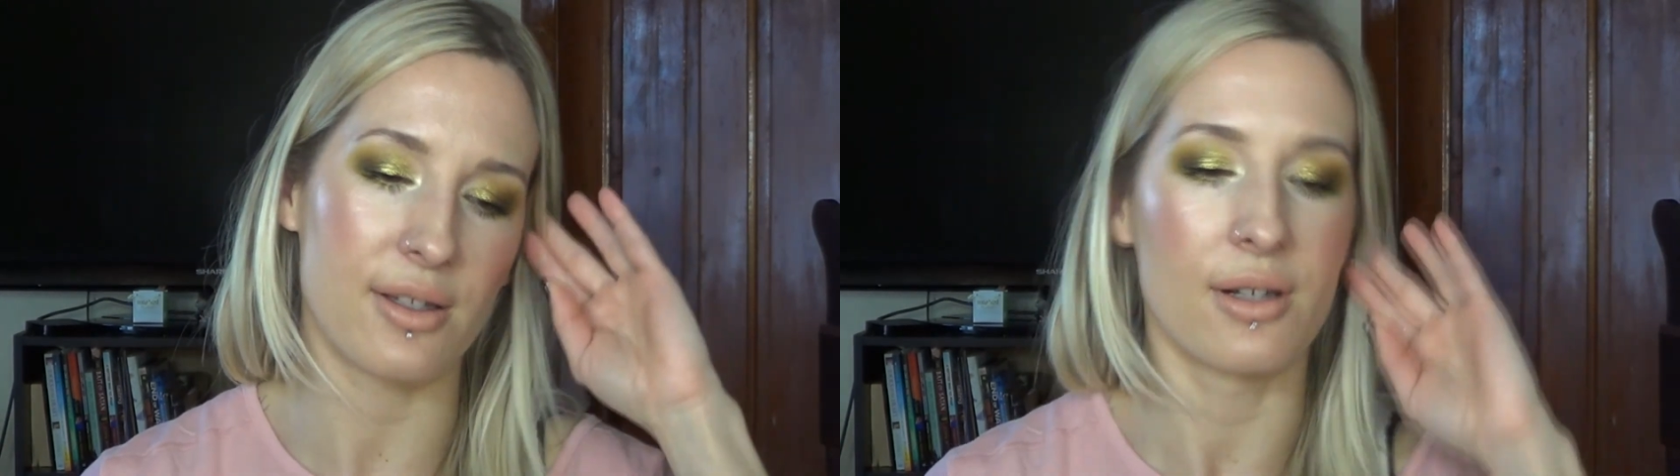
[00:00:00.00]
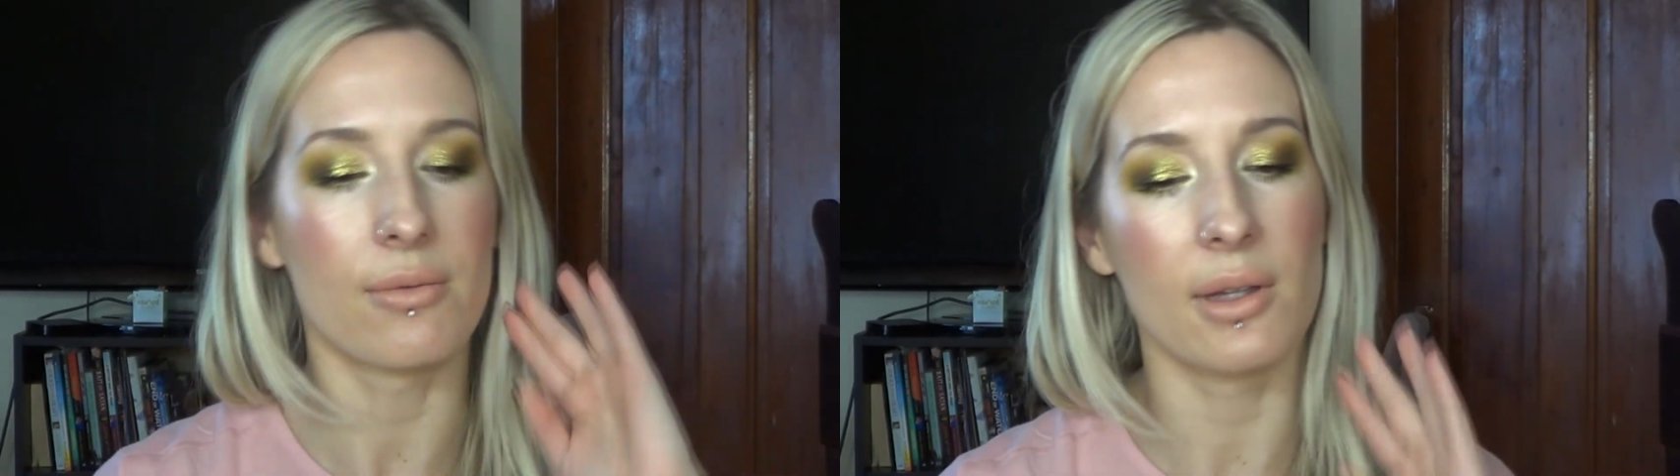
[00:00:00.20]

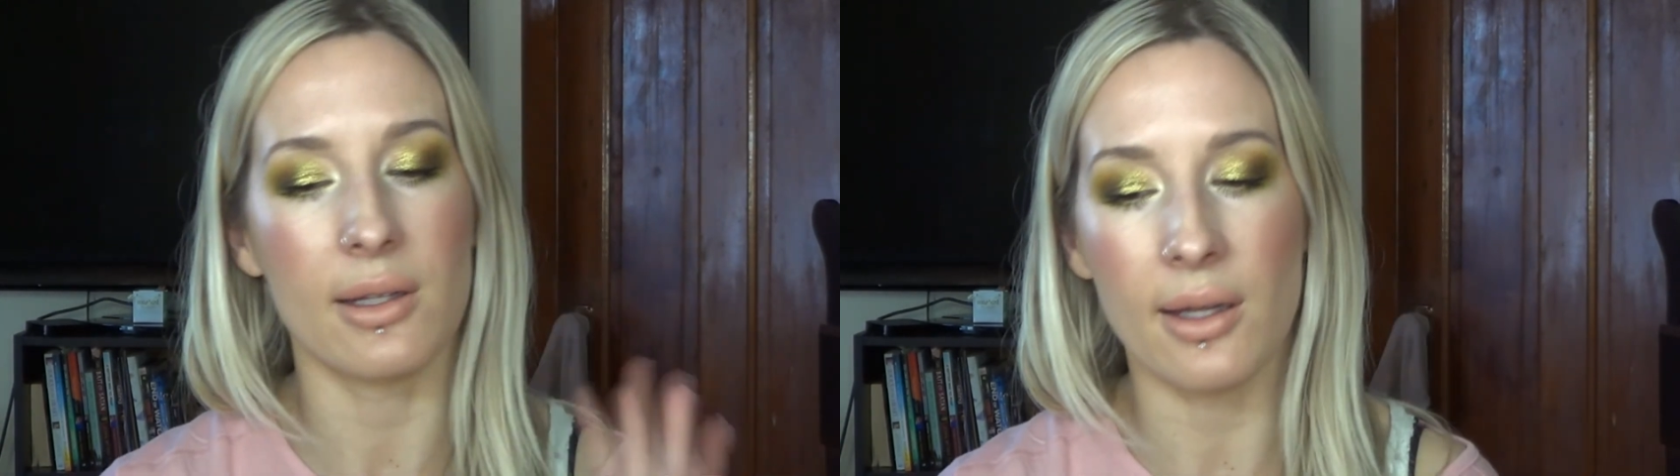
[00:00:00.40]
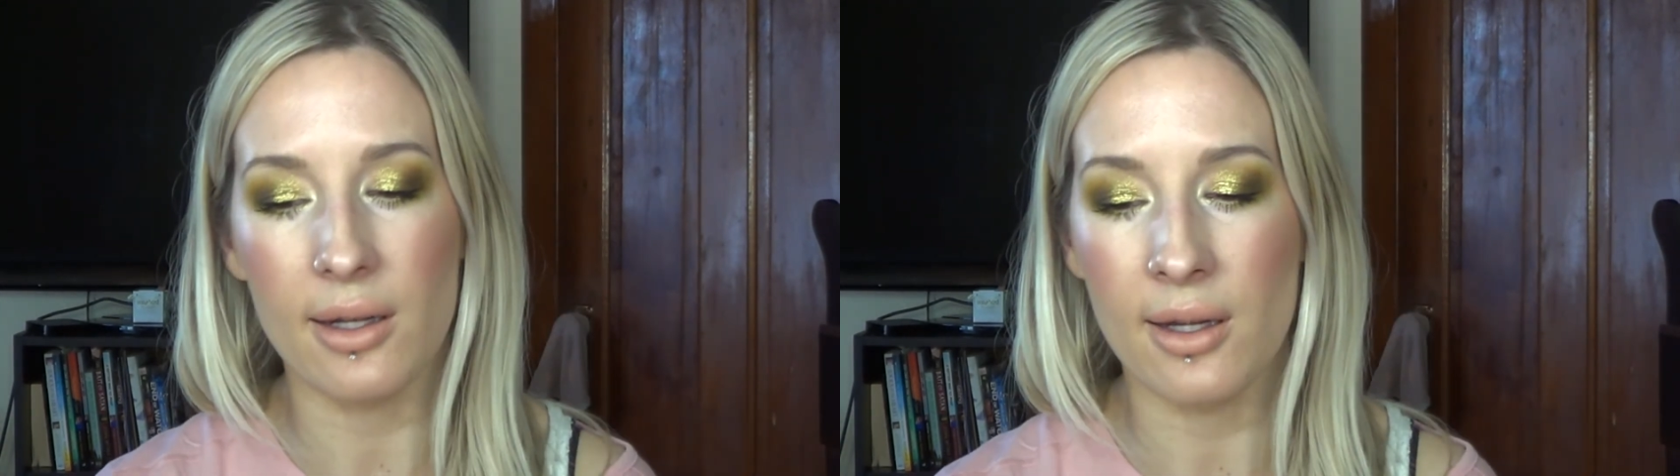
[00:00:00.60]
didn't really
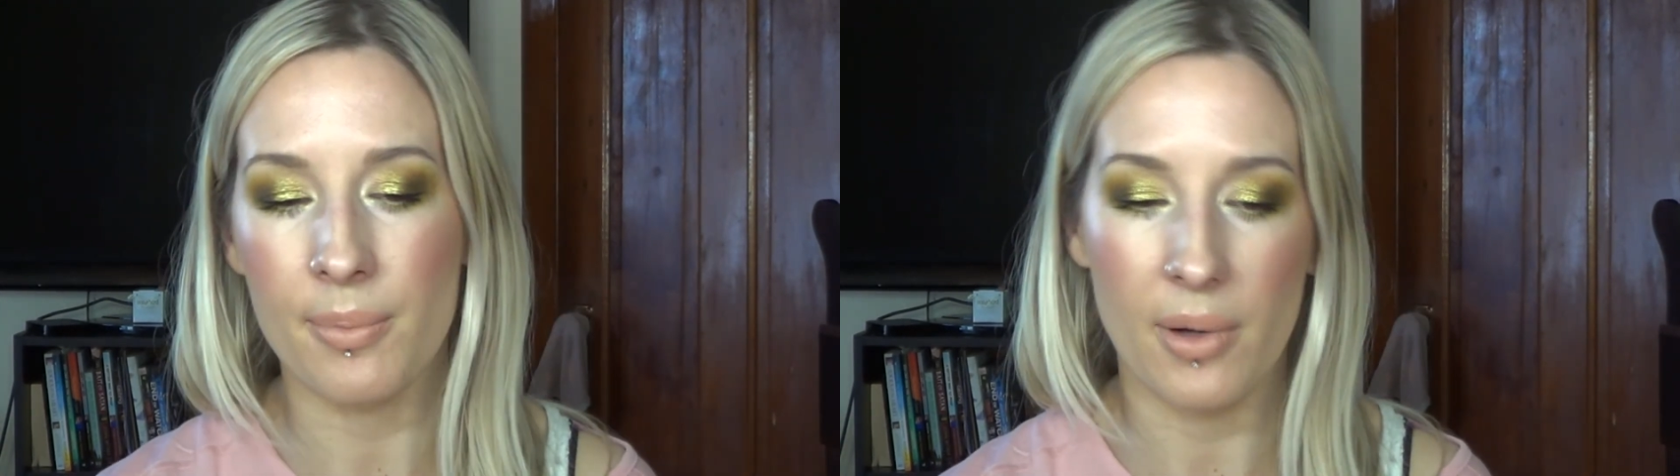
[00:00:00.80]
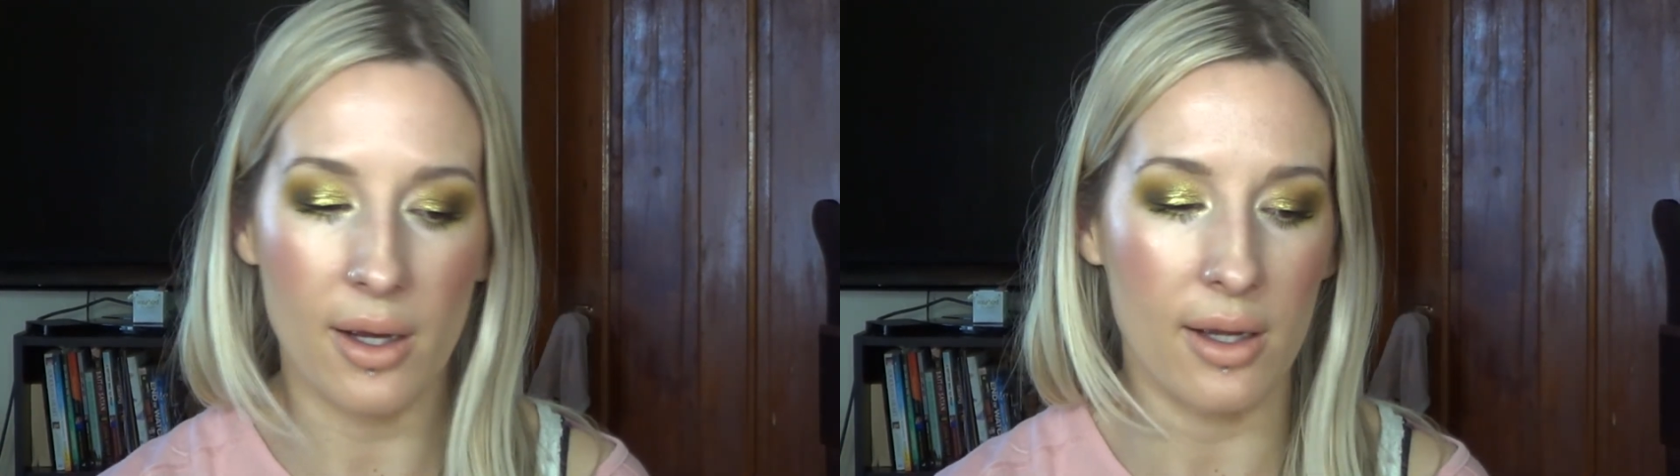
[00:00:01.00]
need
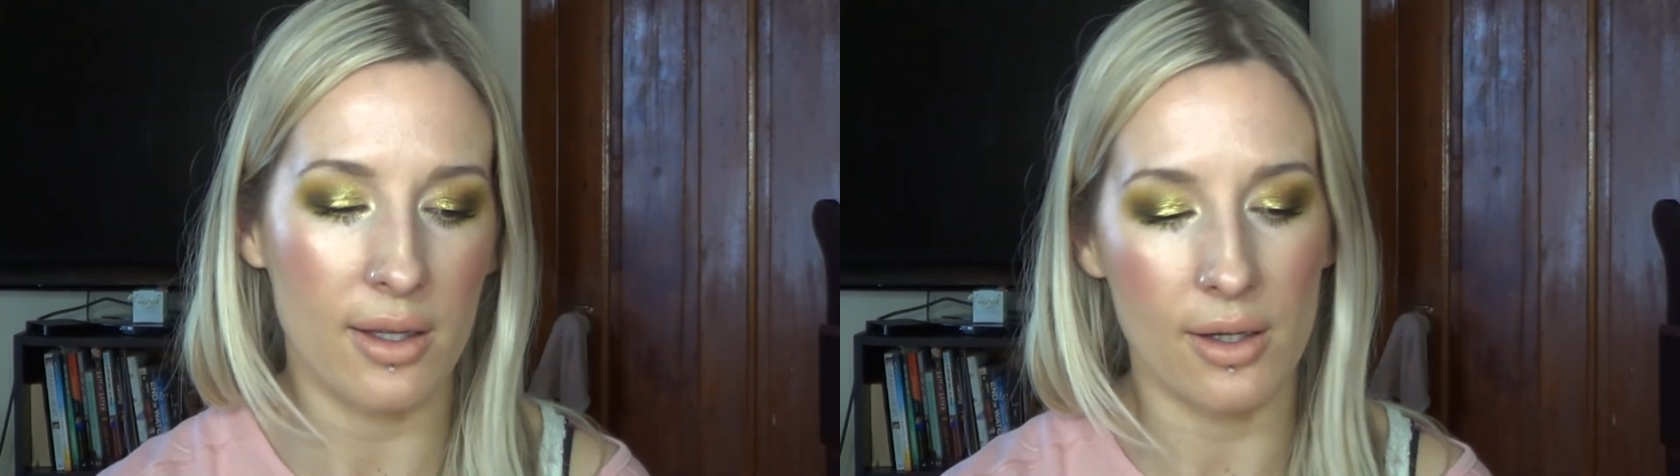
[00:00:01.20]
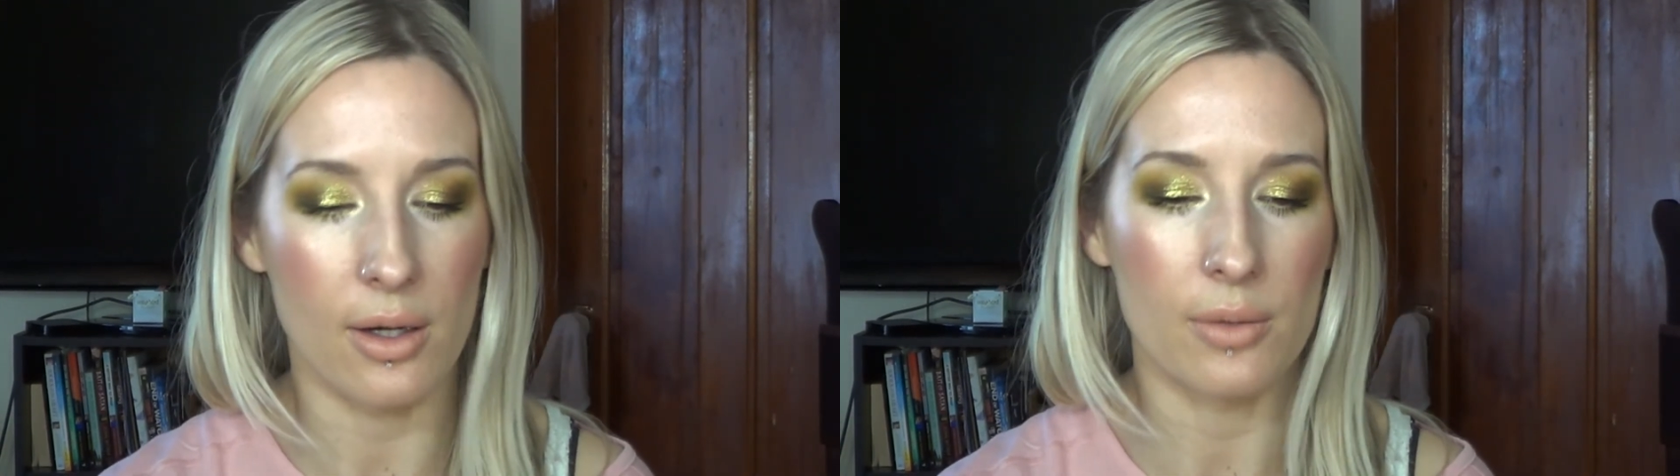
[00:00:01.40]
it, but
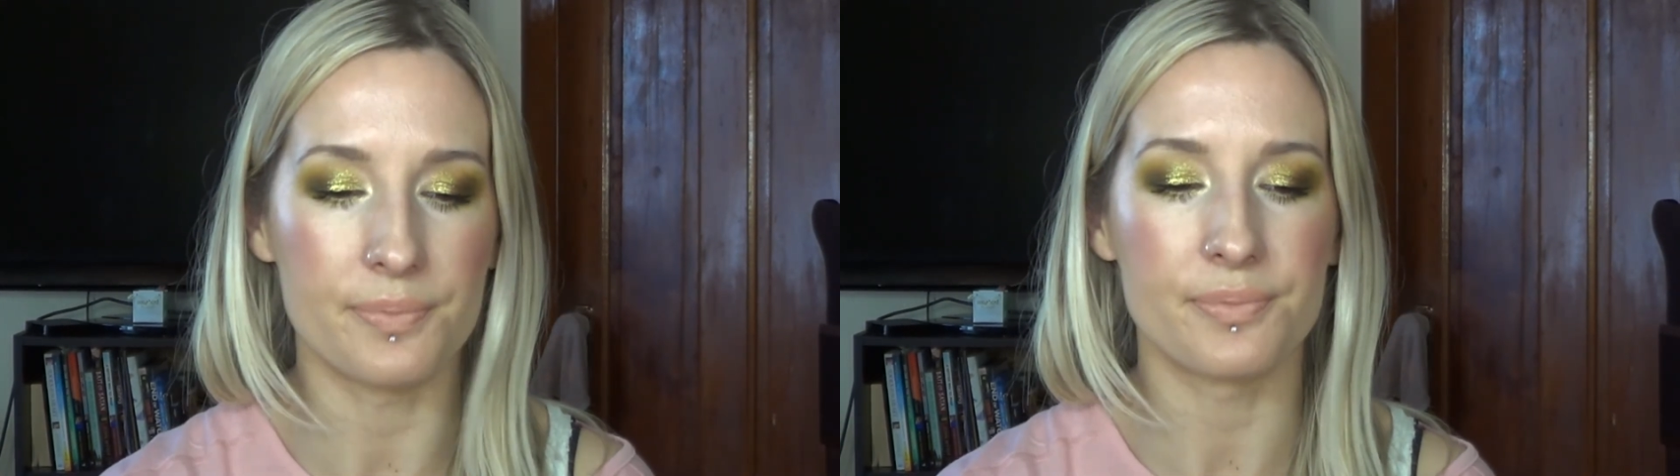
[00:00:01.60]
you know,